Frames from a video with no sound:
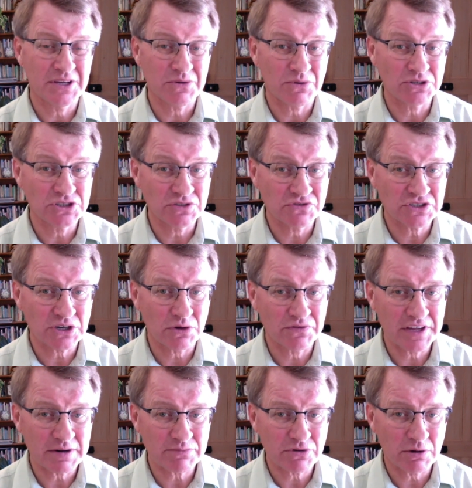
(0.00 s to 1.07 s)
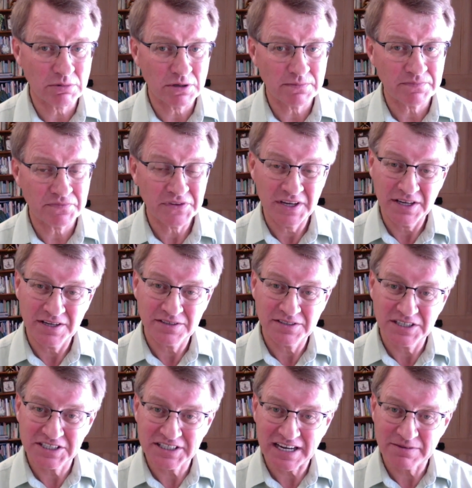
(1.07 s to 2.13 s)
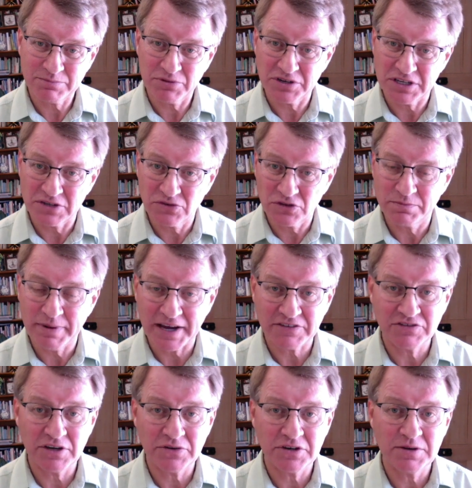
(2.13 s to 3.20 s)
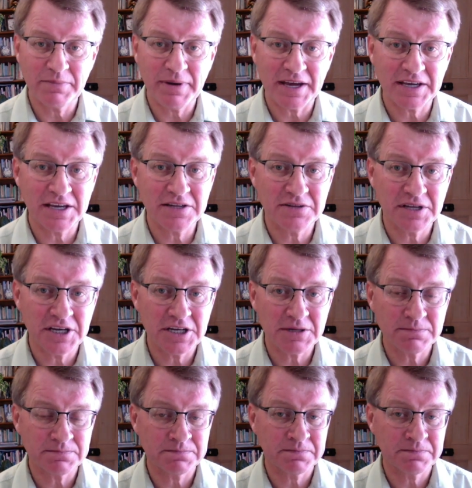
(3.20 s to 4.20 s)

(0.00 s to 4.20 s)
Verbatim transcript: once you've solved that problem, you start putting good bacteria back in there,